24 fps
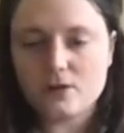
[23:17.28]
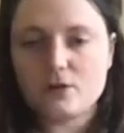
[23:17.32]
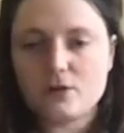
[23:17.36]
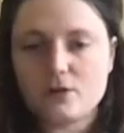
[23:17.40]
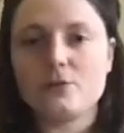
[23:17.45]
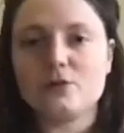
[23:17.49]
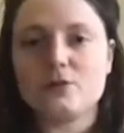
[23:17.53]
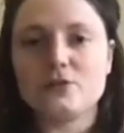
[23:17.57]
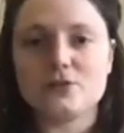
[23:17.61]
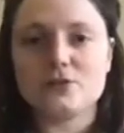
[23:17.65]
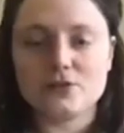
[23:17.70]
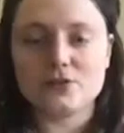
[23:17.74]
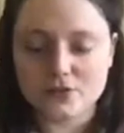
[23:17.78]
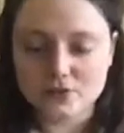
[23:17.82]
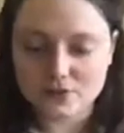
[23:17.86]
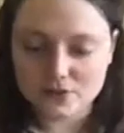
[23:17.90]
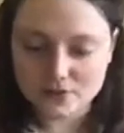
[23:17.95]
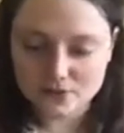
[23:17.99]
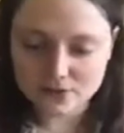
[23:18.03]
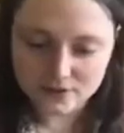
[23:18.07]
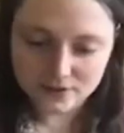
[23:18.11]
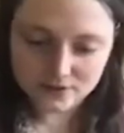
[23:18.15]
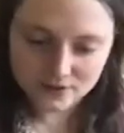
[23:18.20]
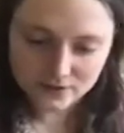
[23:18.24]
hope
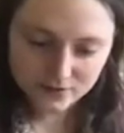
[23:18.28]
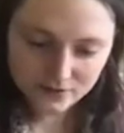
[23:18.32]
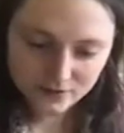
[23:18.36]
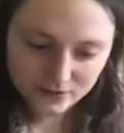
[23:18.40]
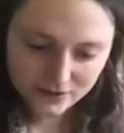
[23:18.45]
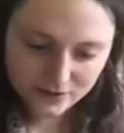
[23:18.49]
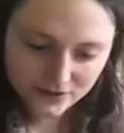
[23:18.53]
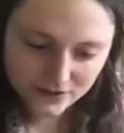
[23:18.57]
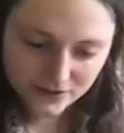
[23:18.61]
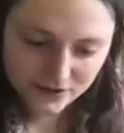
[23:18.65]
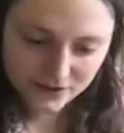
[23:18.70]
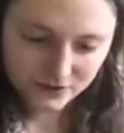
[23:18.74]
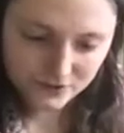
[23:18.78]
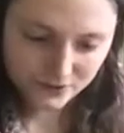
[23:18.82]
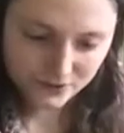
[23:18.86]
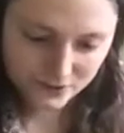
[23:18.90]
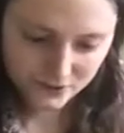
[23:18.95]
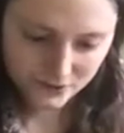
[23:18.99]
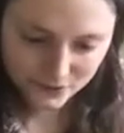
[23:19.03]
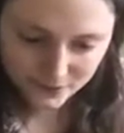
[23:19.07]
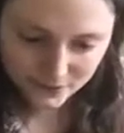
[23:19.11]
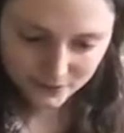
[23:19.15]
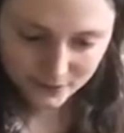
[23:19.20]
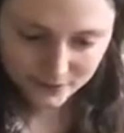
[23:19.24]
the, the noise is not
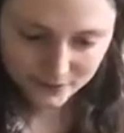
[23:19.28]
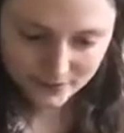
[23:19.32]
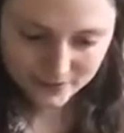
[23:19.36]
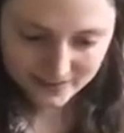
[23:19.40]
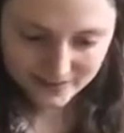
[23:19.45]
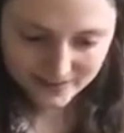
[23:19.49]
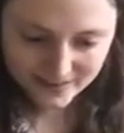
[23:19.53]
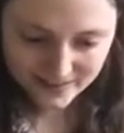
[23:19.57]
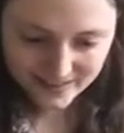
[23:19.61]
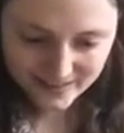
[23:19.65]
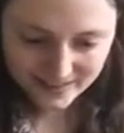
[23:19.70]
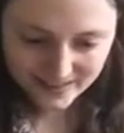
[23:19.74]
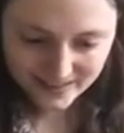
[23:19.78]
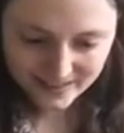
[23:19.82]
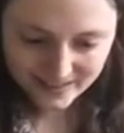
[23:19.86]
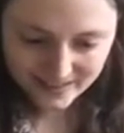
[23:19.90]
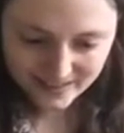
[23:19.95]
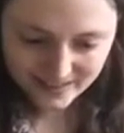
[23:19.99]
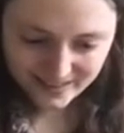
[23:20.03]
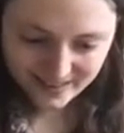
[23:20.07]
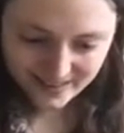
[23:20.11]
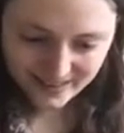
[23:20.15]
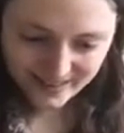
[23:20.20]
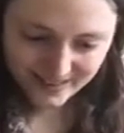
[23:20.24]
too
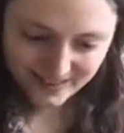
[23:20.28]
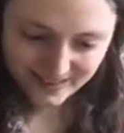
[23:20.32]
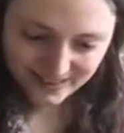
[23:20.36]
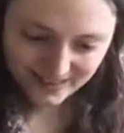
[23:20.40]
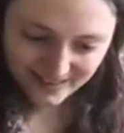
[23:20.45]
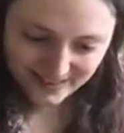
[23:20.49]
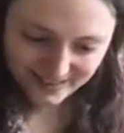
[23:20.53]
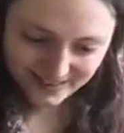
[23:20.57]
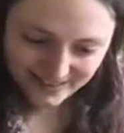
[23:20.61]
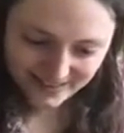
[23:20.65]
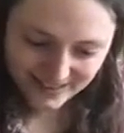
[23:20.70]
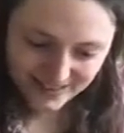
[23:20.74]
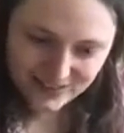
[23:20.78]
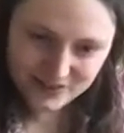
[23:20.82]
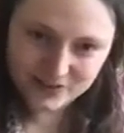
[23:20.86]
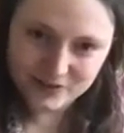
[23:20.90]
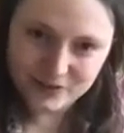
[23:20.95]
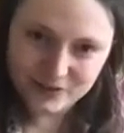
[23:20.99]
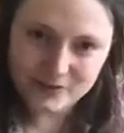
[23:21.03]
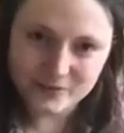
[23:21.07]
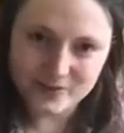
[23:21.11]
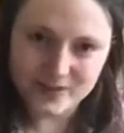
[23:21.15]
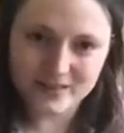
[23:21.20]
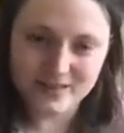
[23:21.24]
uh,
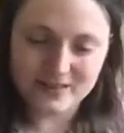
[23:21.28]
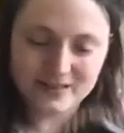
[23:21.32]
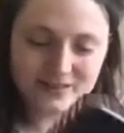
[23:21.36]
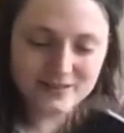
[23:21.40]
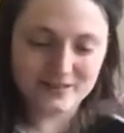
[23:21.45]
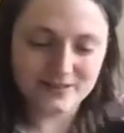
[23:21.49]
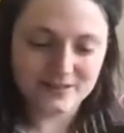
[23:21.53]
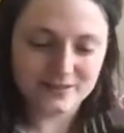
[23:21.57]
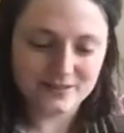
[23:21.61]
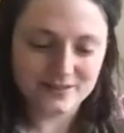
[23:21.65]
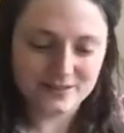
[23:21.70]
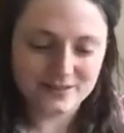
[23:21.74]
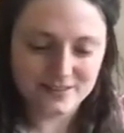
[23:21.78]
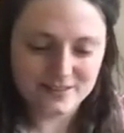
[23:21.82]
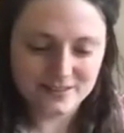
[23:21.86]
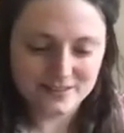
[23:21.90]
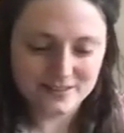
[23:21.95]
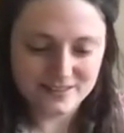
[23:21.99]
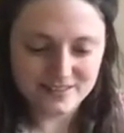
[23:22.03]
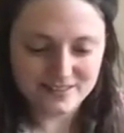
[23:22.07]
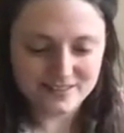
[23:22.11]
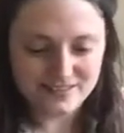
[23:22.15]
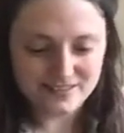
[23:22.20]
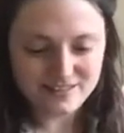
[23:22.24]
disturbing on,
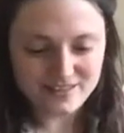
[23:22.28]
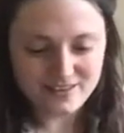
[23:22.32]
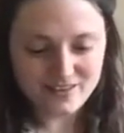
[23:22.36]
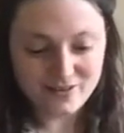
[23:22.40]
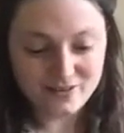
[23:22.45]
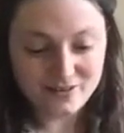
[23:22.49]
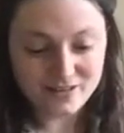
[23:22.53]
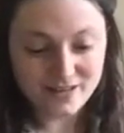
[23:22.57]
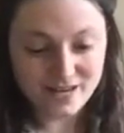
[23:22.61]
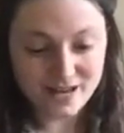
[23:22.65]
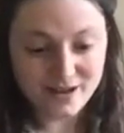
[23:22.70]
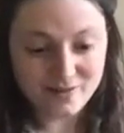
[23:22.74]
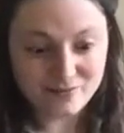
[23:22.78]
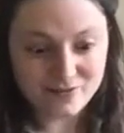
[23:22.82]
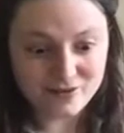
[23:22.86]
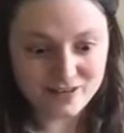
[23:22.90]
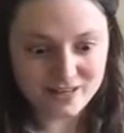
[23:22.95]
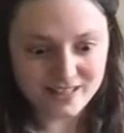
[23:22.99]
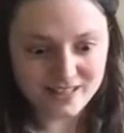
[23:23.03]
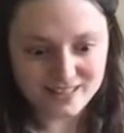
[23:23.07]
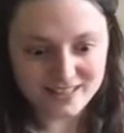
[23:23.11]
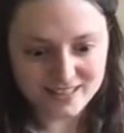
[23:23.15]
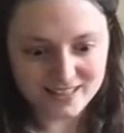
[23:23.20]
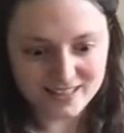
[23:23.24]
on camera.